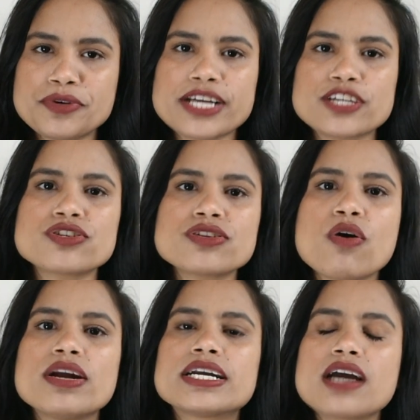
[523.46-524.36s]
protection
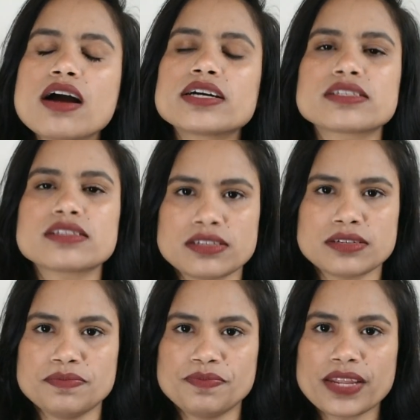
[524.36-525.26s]
on a targeted
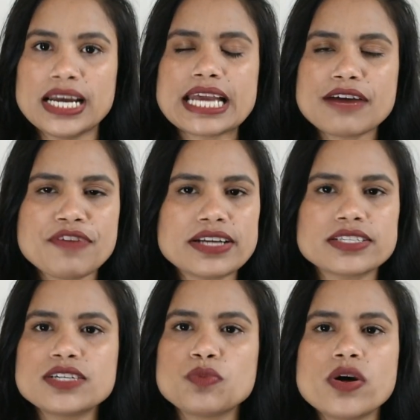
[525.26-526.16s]
system. The
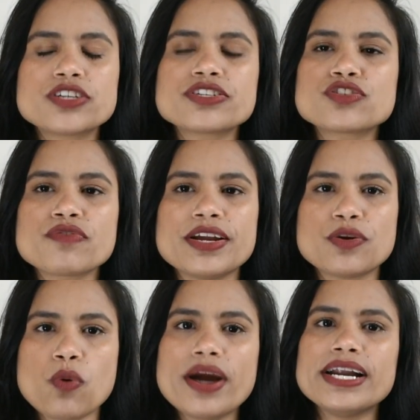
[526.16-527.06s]
affected versions of
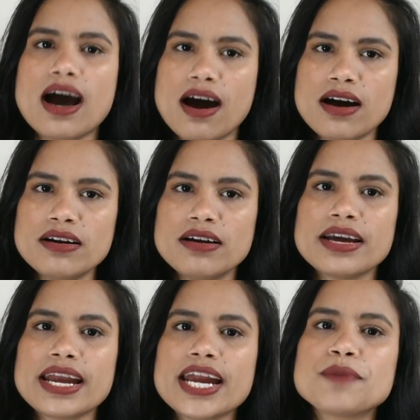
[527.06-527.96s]
Android are
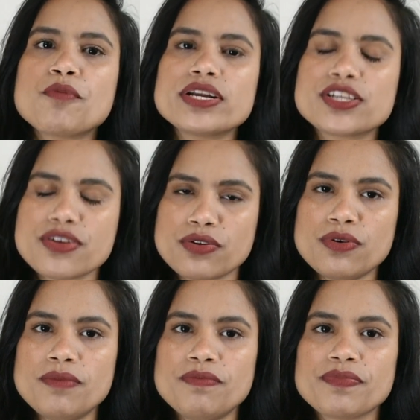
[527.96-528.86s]

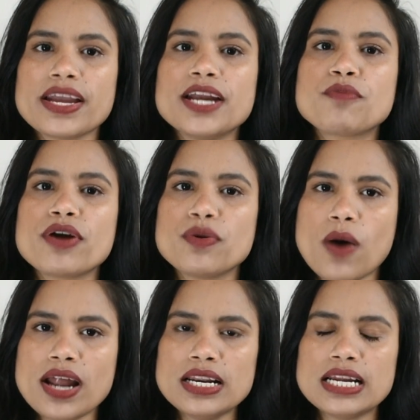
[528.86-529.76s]
8.0,
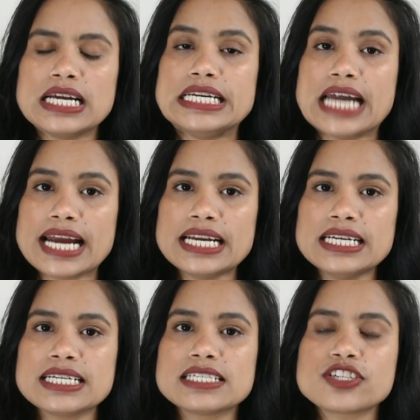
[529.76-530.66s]
8.1, 9,
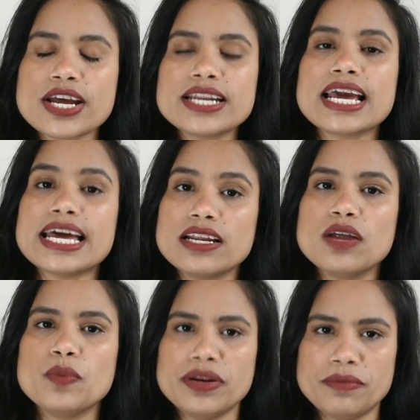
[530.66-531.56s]
10 and
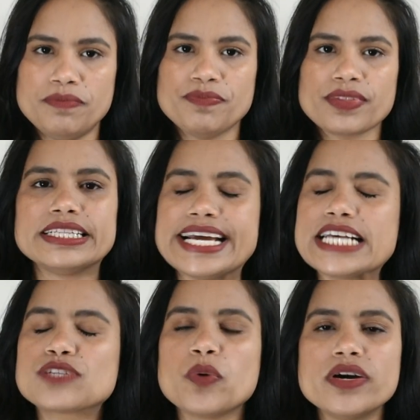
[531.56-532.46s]
11.
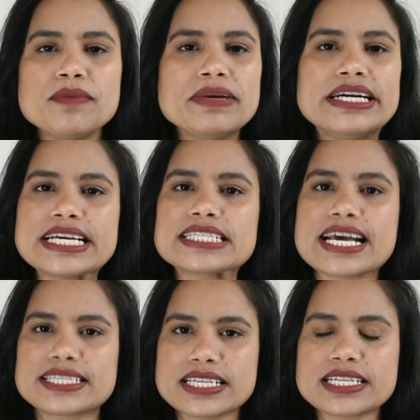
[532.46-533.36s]
These vulnerabilities
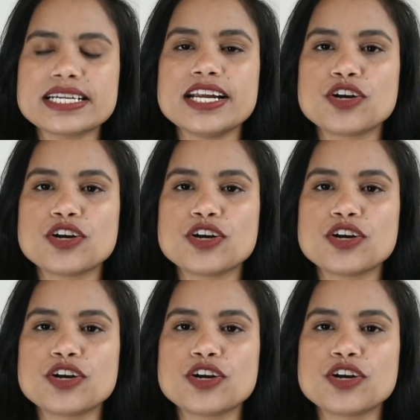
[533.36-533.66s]
exist in